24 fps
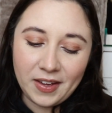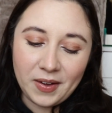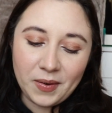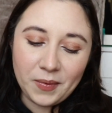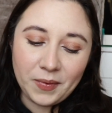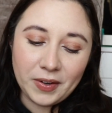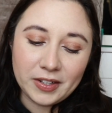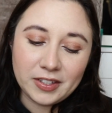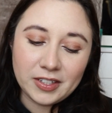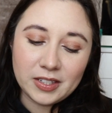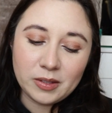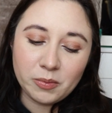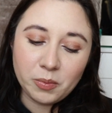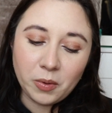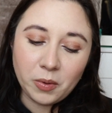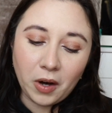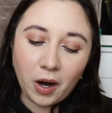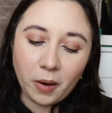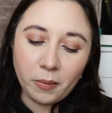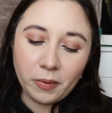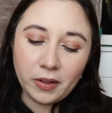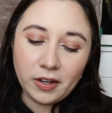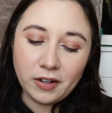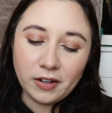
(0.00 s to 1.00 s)
which is
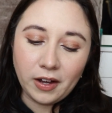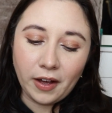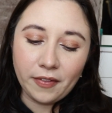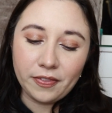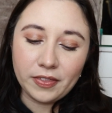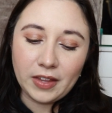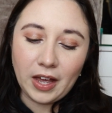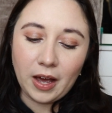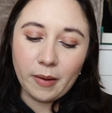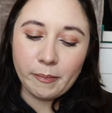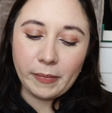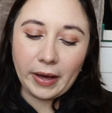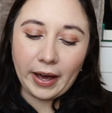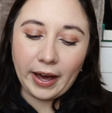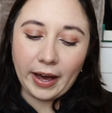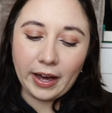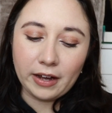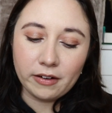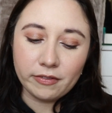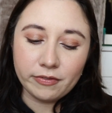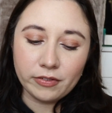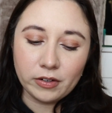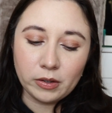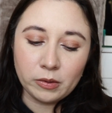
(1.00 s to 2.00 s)
probably not that
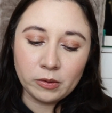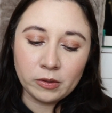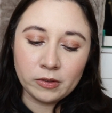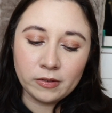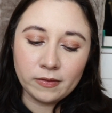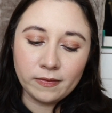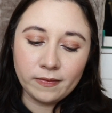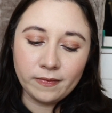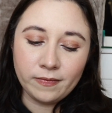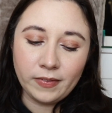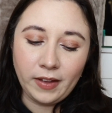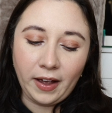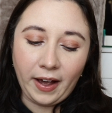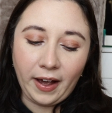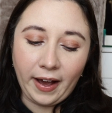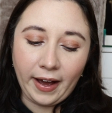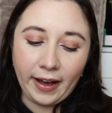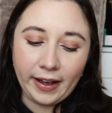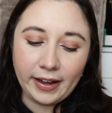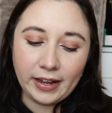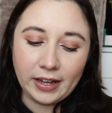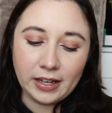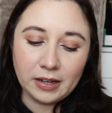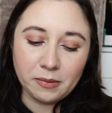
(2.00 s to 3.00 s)
bad for
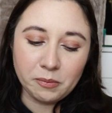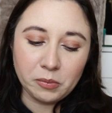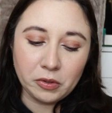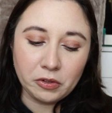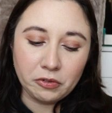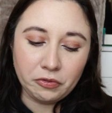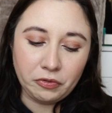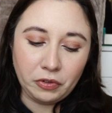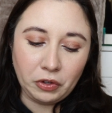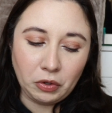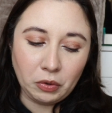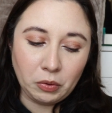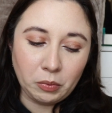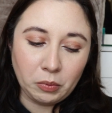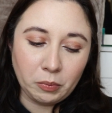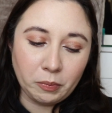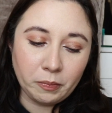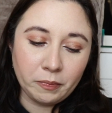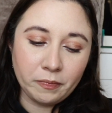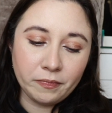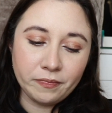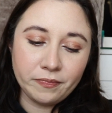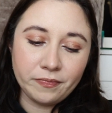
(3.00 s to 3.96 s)
high-end perfume.